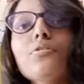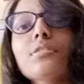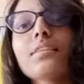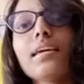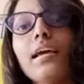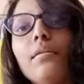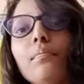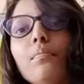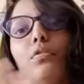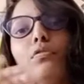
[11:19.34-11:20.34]
they can
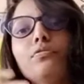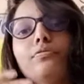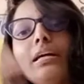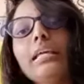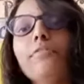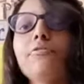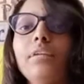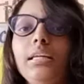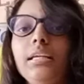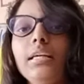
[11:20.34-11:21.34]
move very
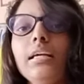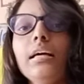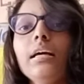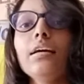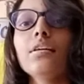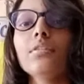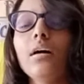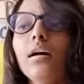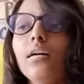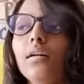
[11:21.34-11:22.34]
freely.
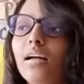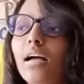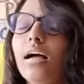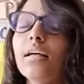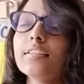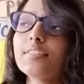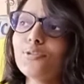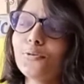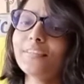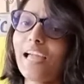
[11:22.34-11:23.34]

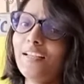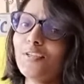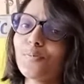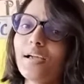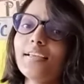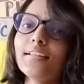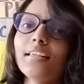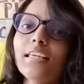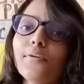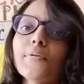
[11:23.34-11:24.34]
So that is why
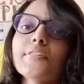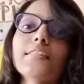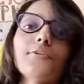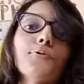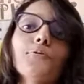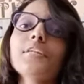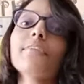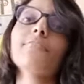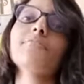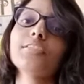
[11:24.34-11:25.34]
liquids, they don't
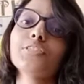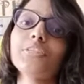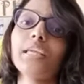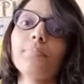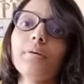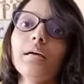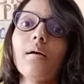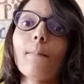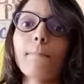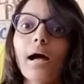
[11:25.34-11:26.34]
have a fixed shape.
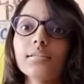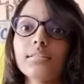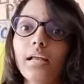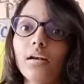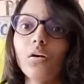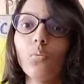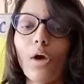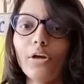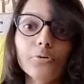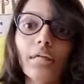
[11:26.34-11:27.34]
But then
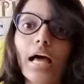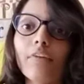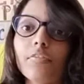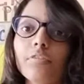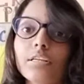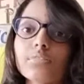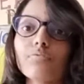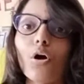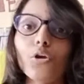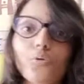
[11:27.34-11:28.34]
why do they have a fixed
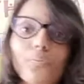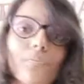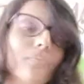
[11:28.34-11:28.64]
volume?